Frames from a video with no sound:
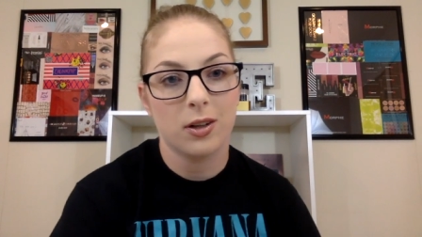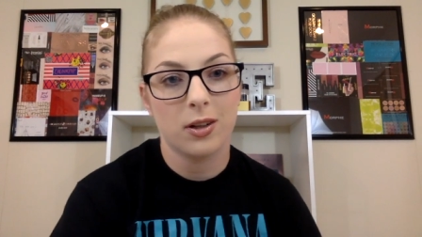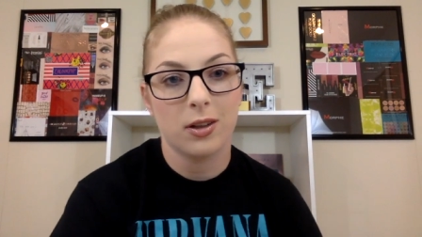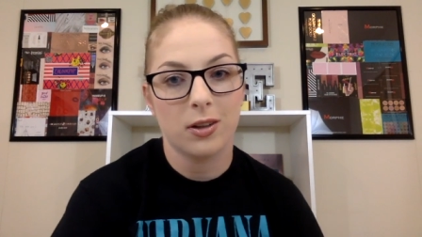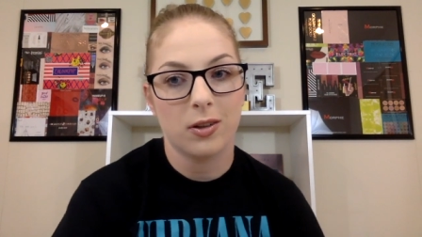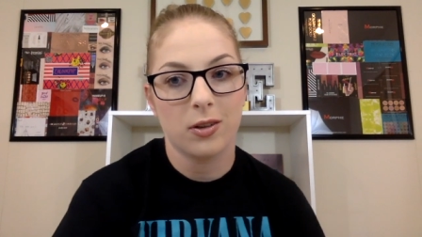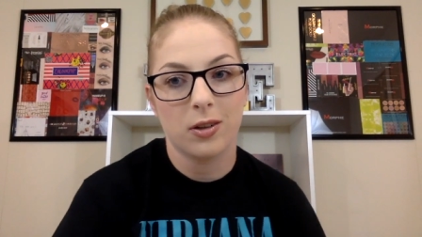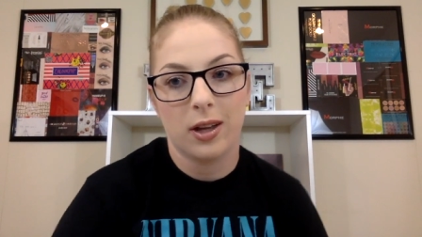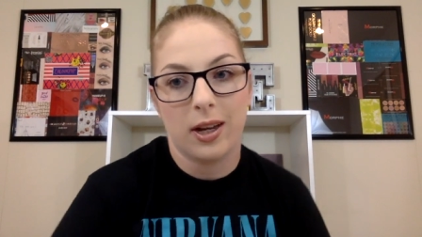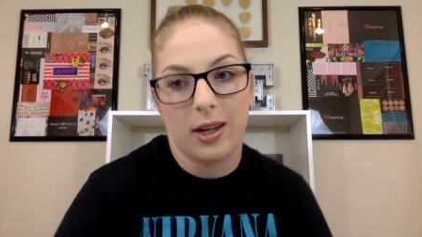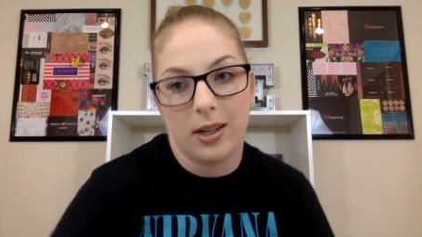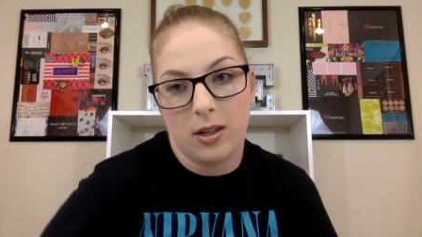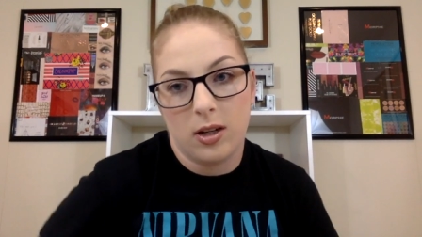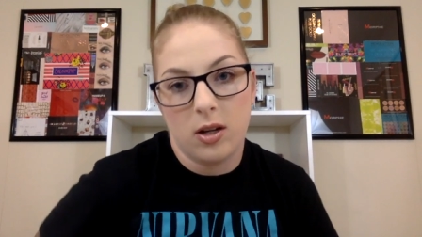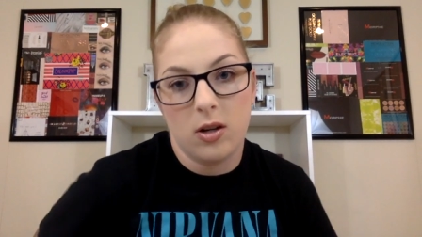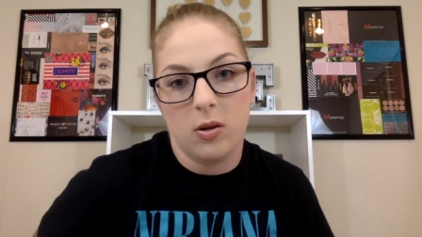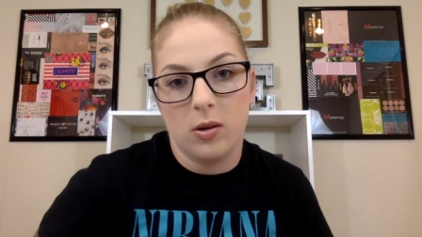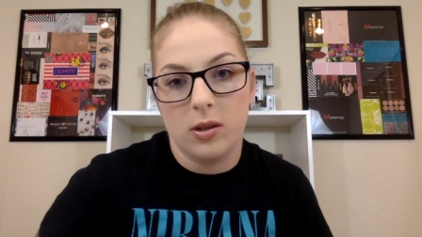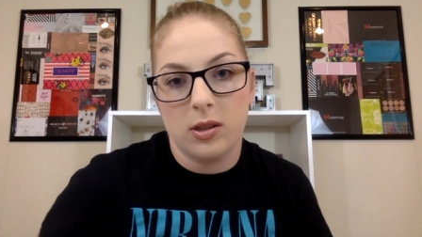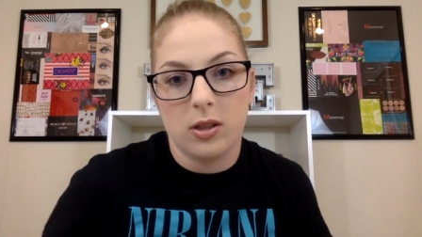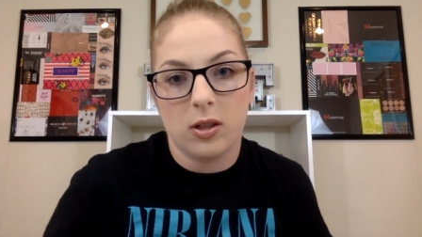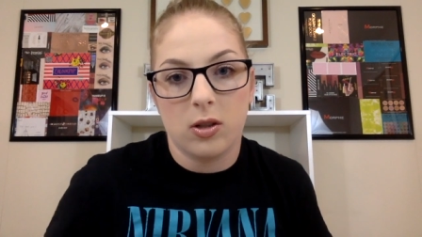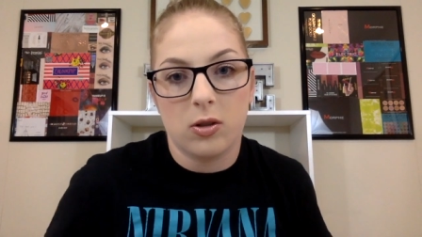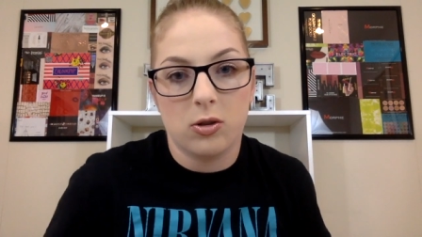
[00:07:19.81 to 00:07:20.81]
and they're like, no,
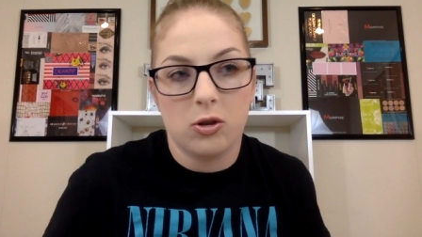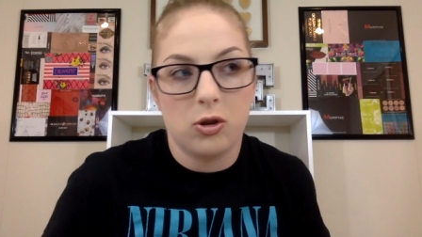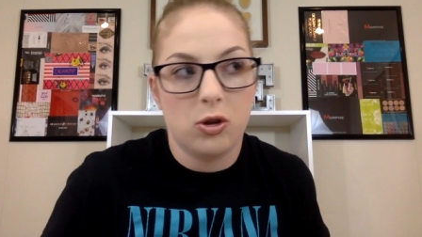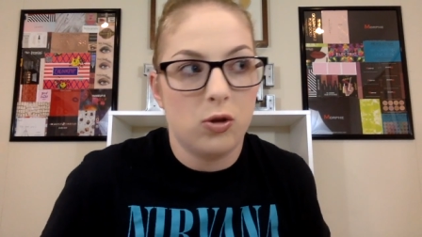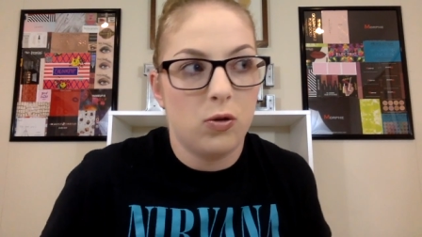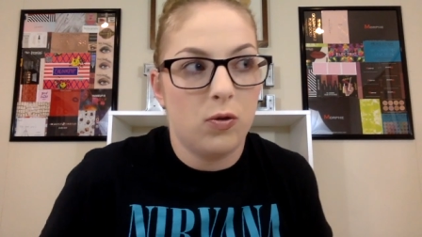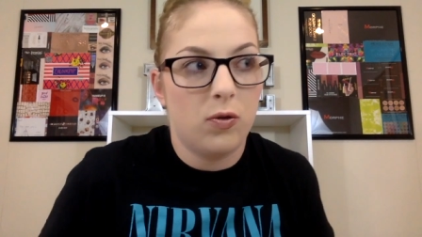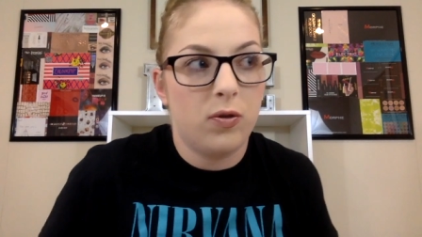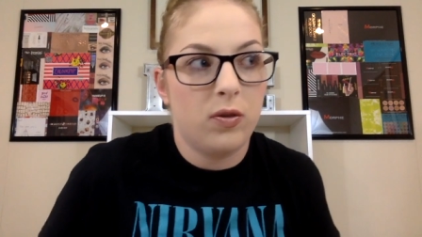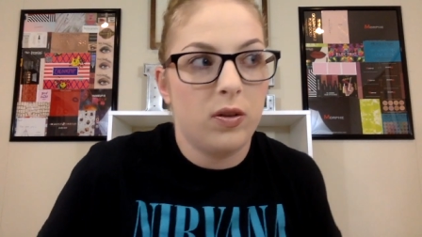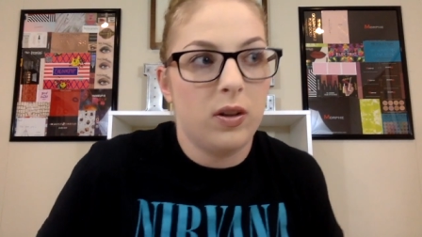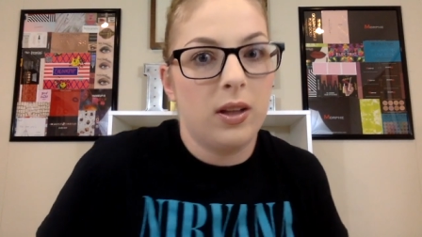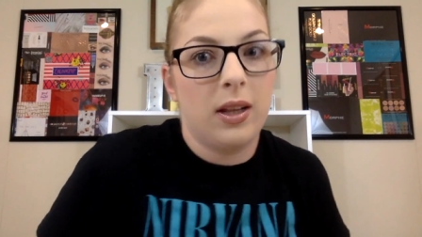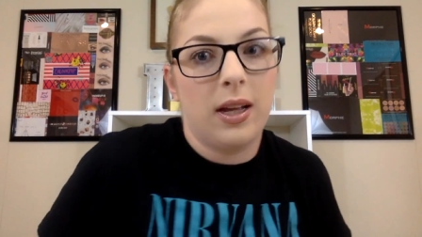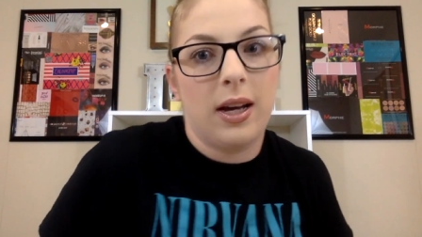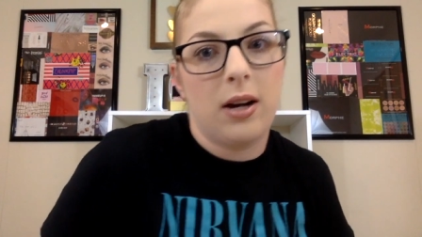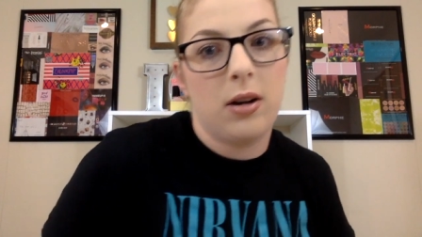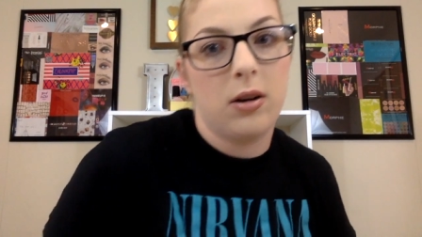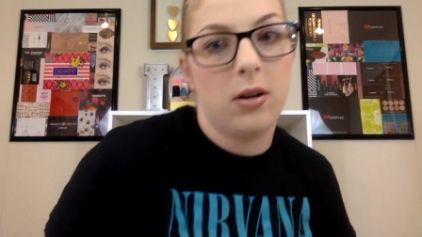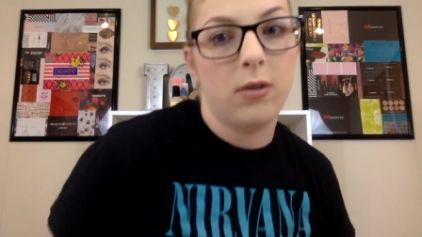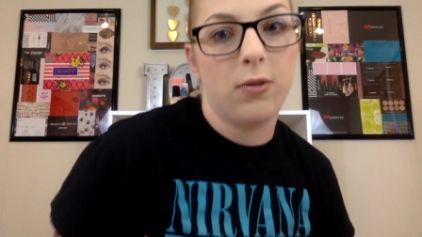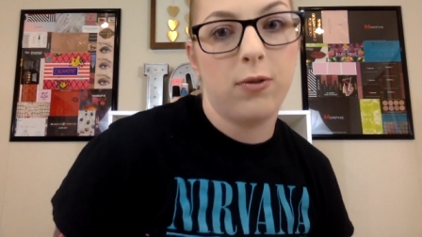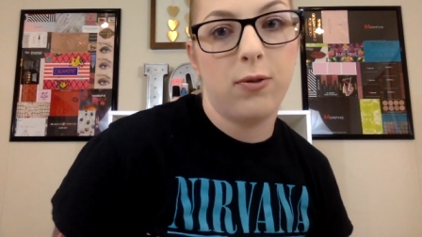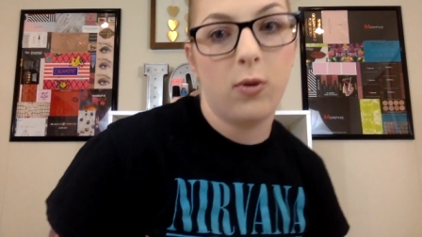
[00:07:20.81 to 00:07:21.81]
as long as you fill
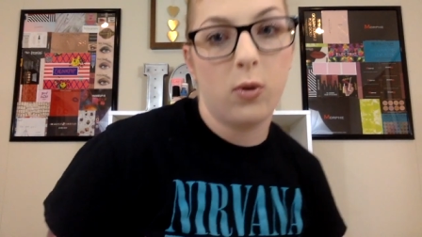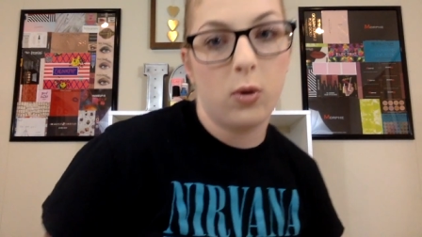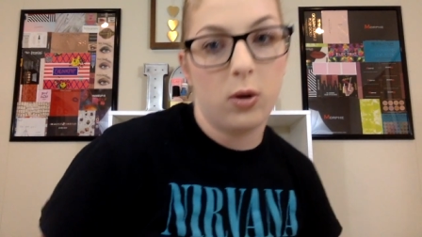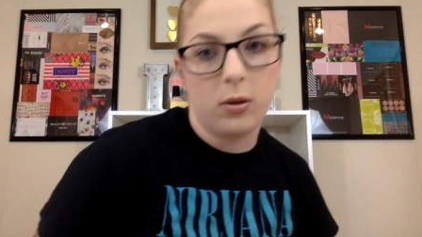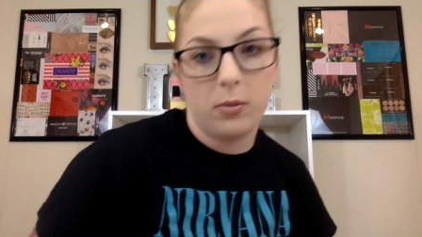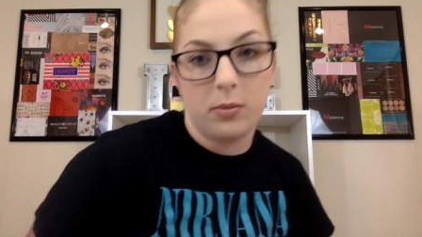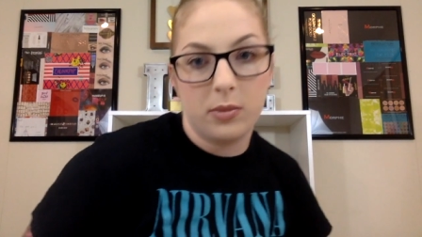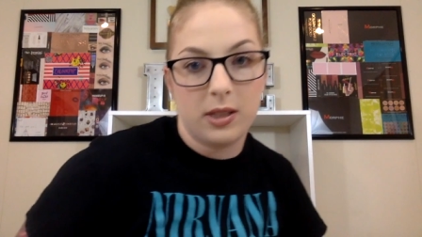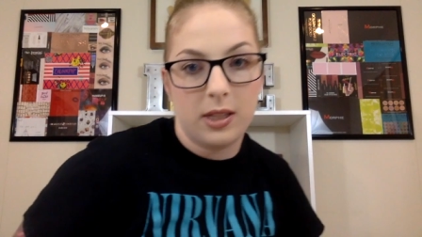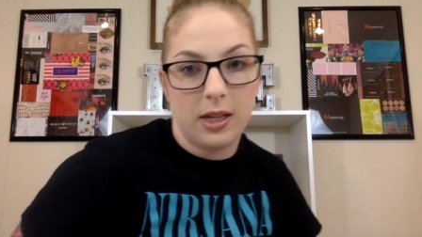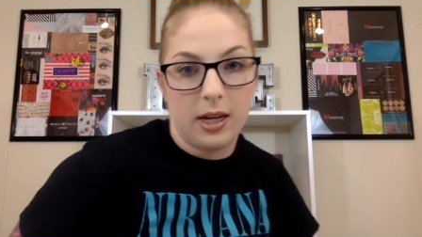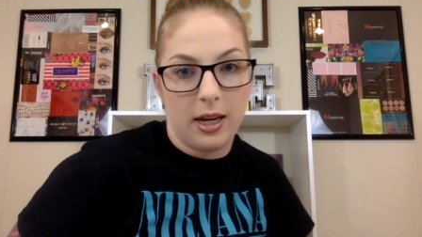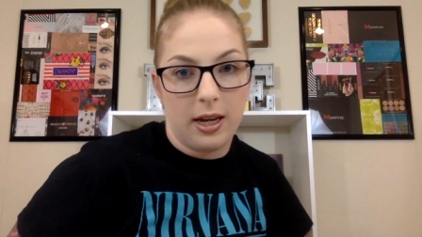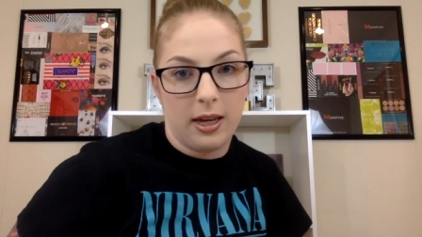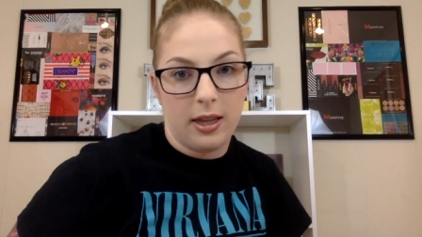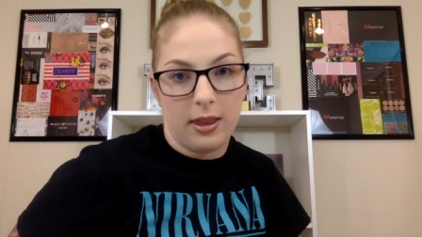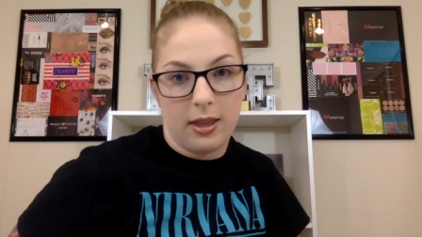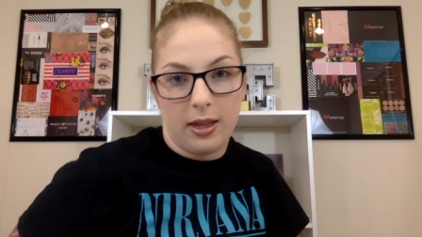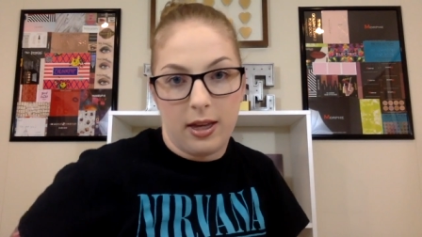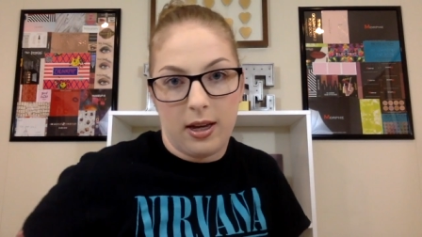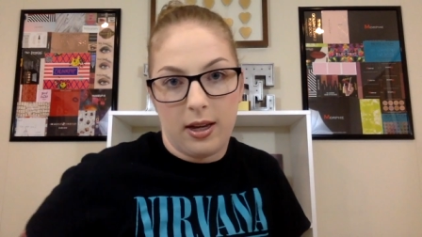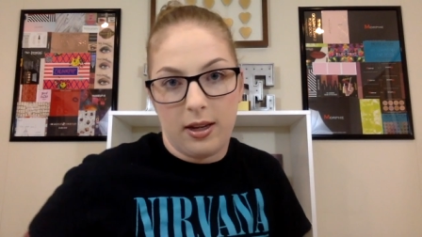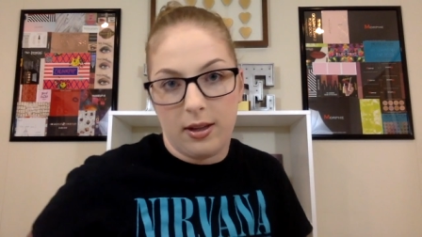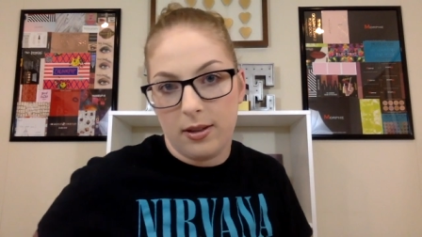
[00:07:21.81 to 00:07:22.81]
out a form saying
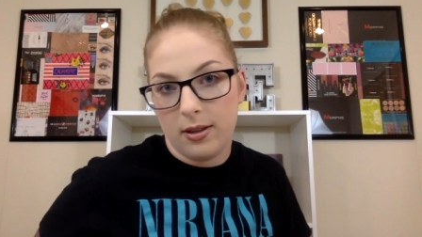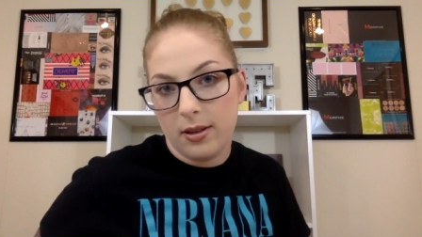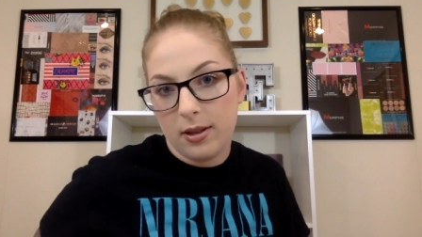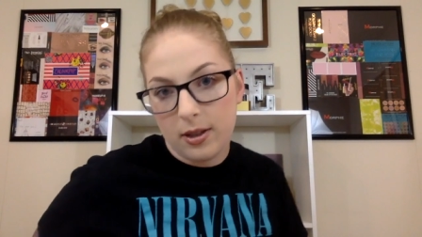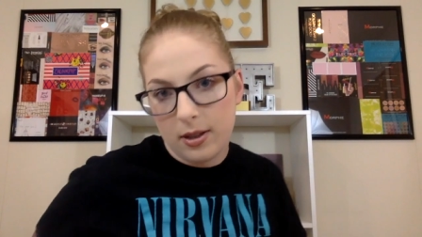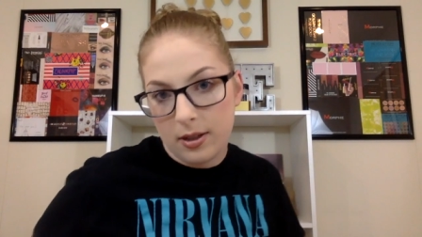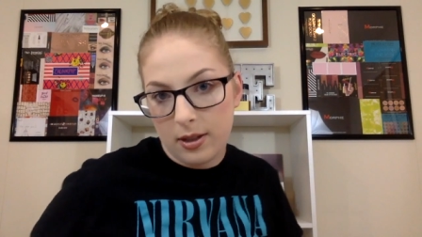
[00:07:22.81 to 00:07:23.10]
that